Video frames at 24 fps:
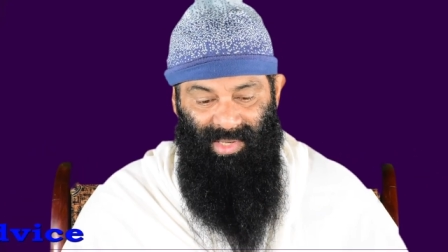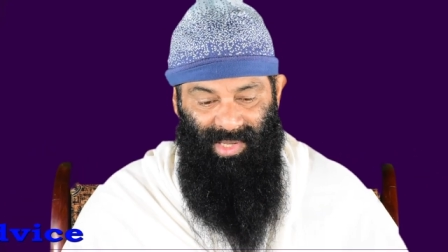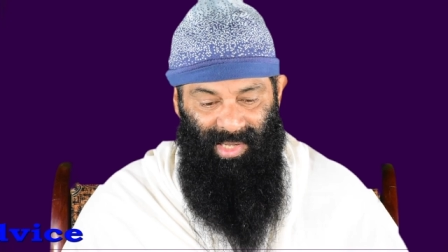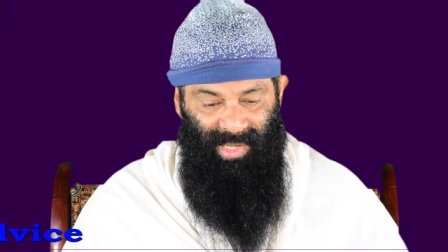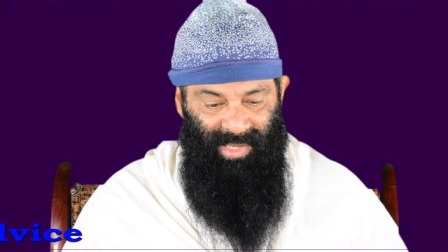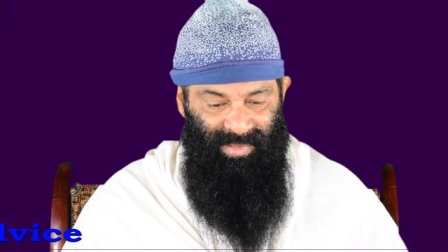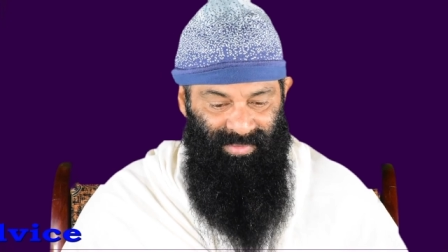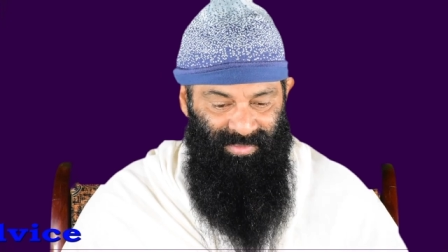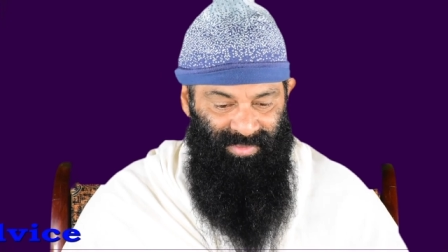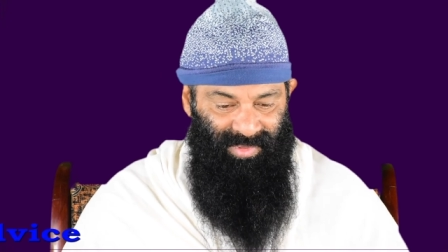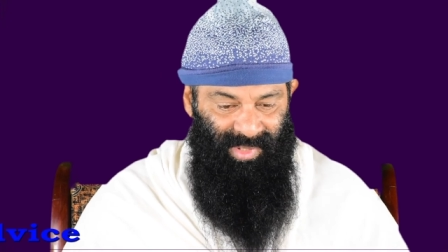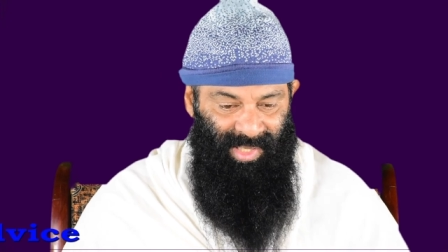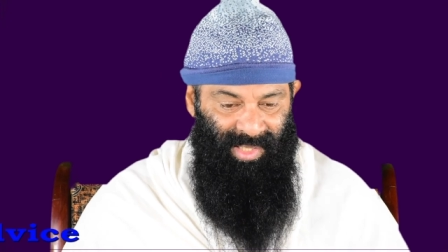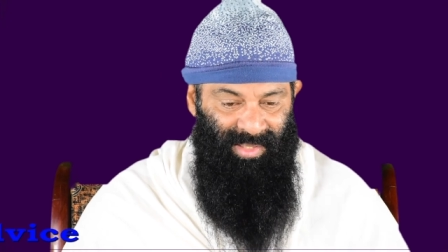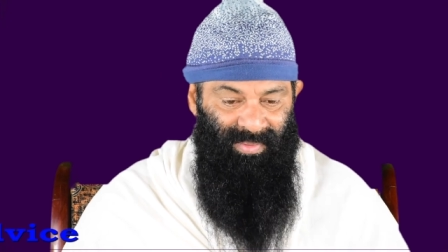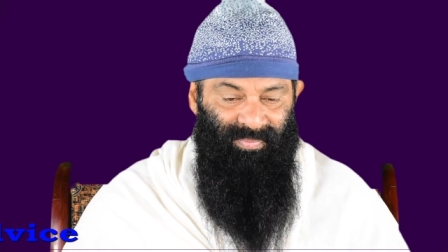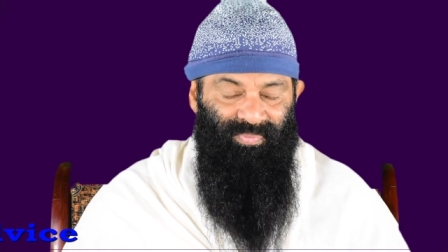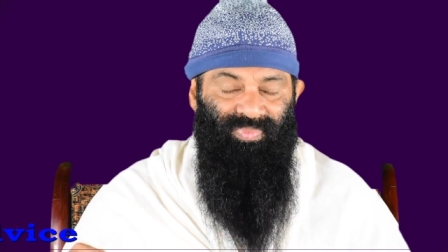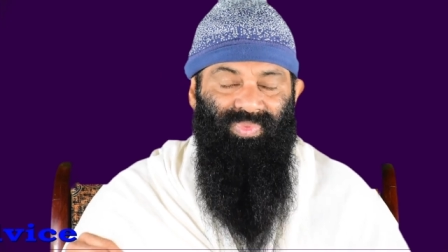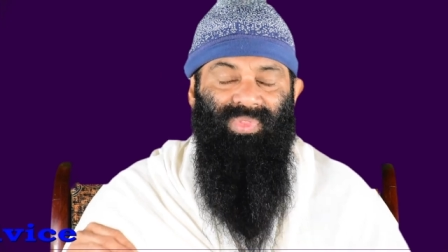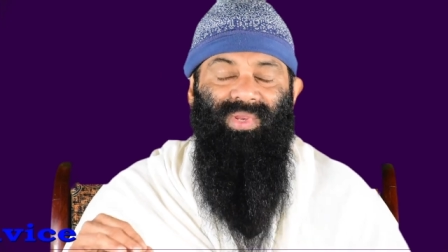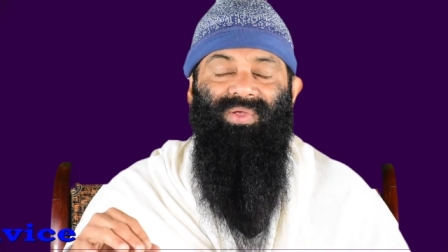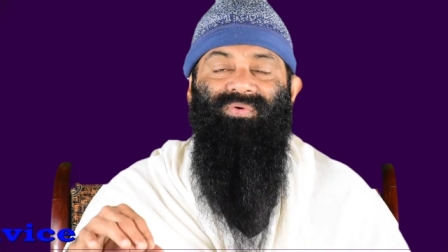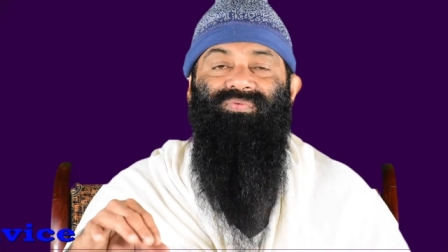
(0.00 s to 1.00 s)
And
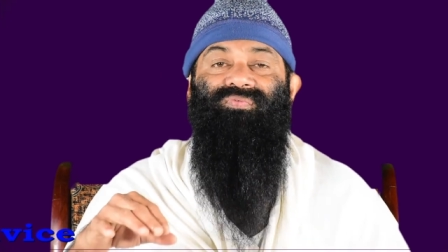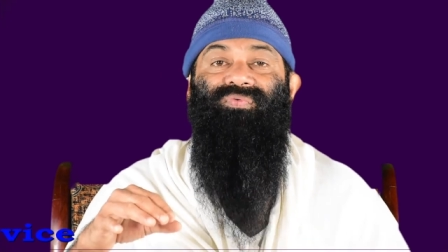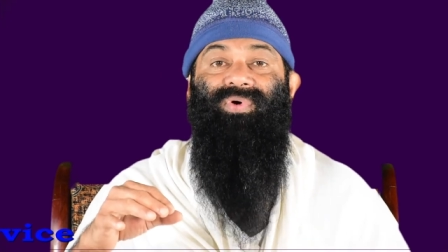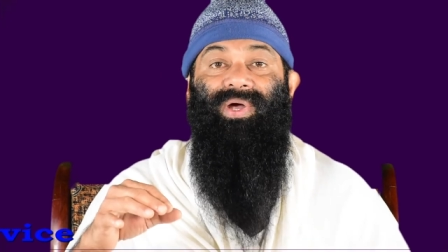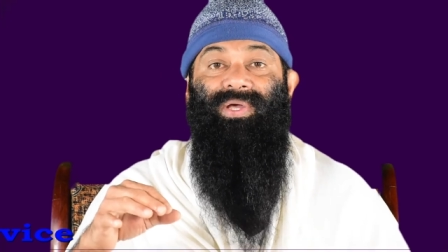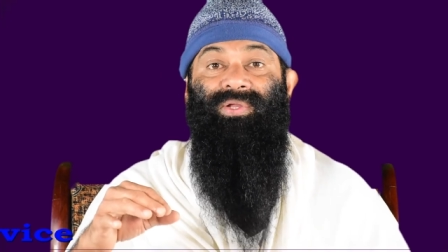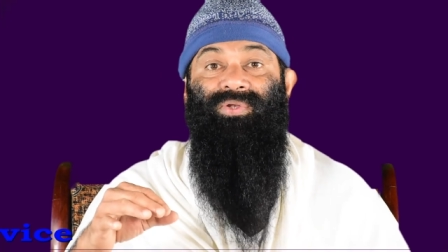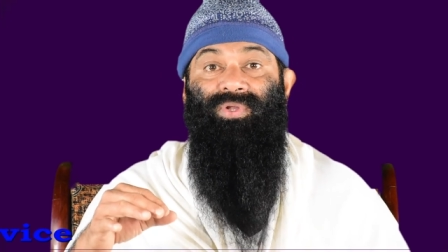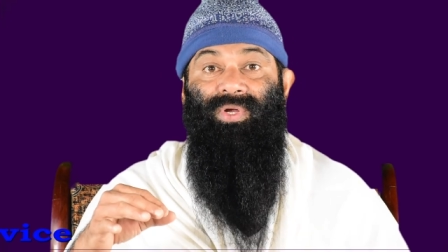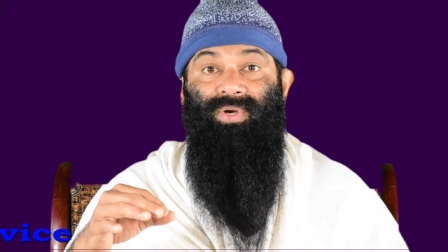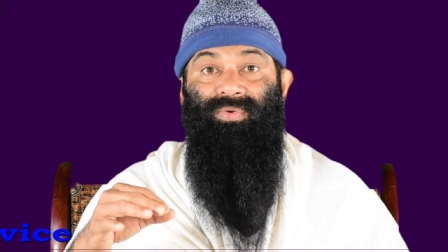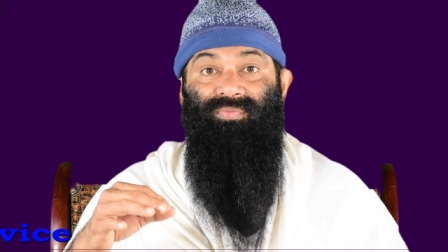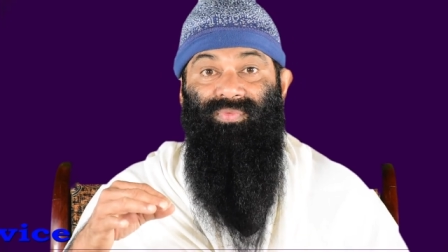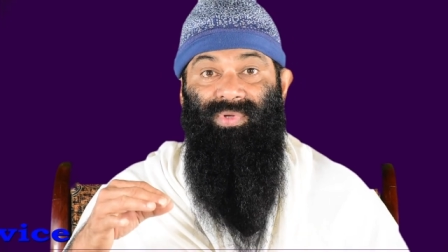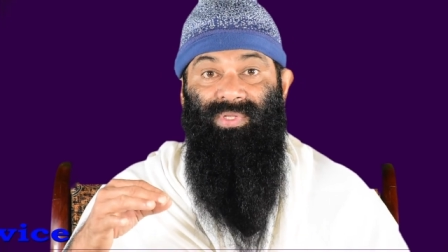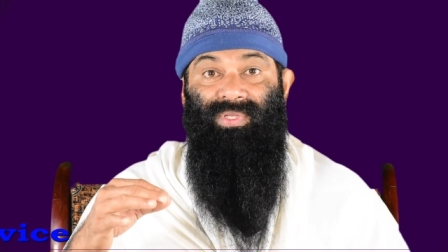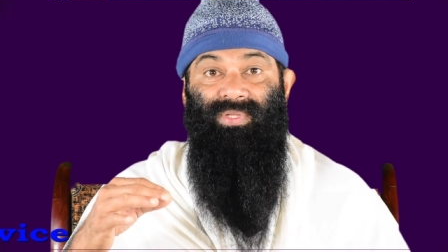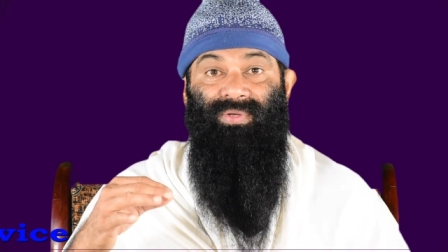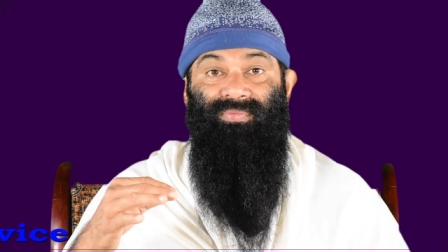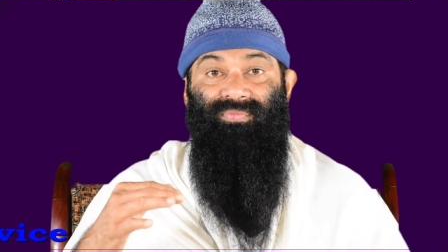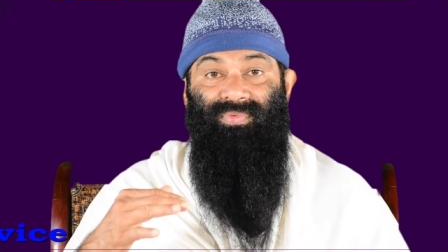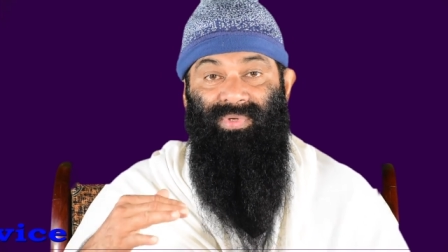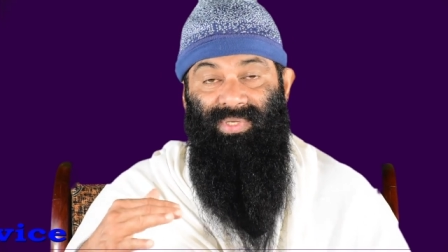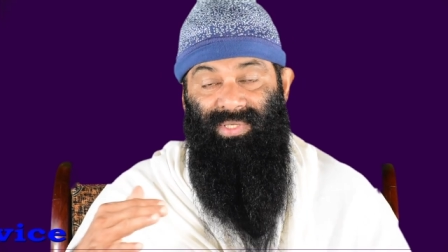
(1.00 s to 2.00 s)
then find out
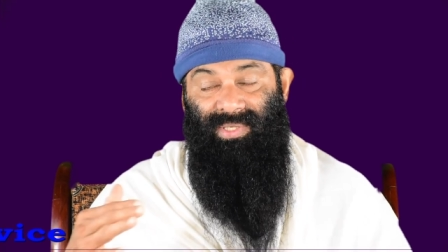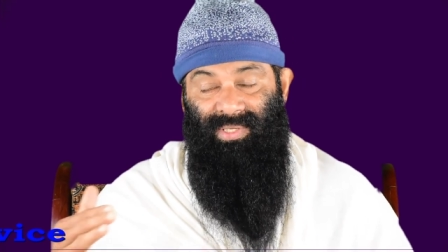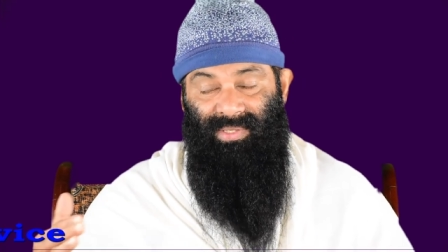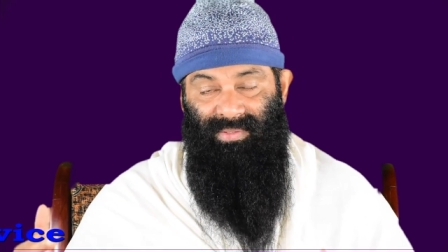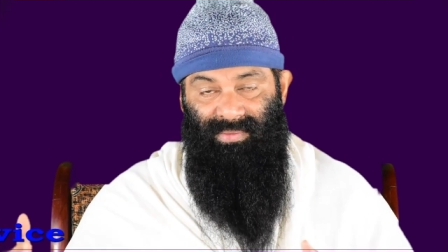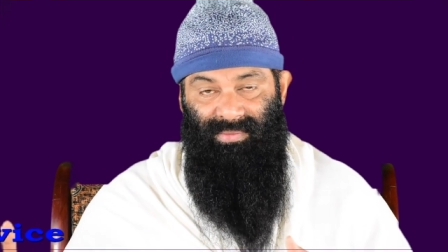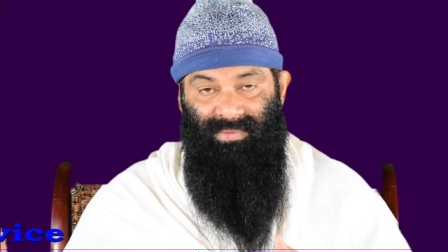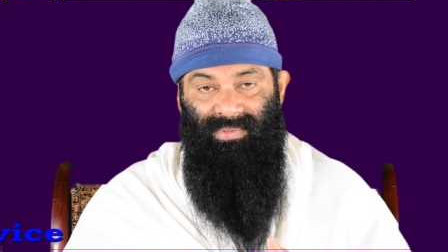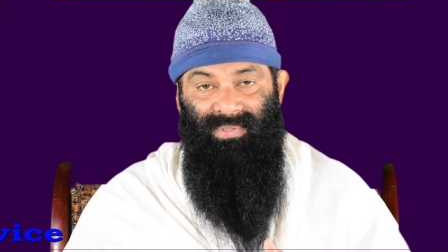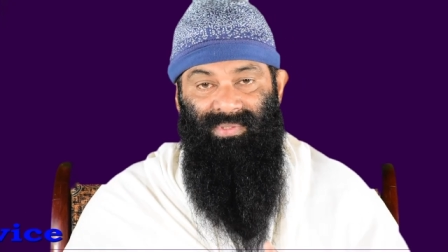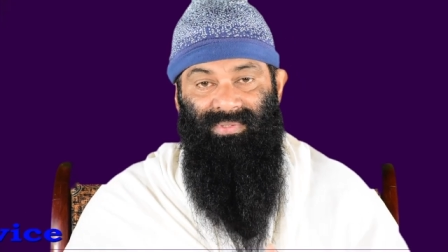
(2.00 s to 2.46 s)
whether we can,